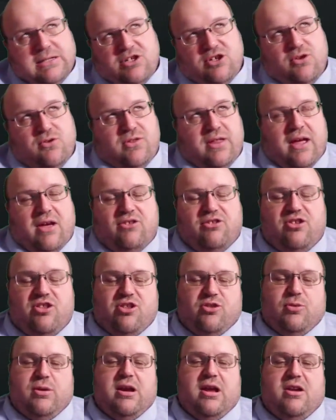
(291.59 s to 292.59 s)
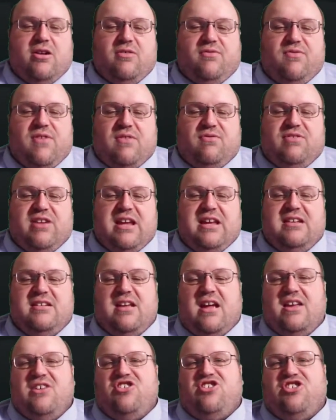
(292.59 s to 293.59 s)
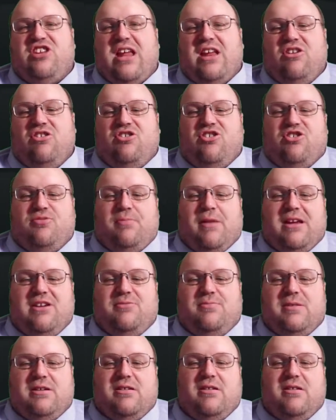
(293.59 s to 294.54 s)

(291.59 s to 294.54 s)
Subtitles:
2,315 tons standard displacement.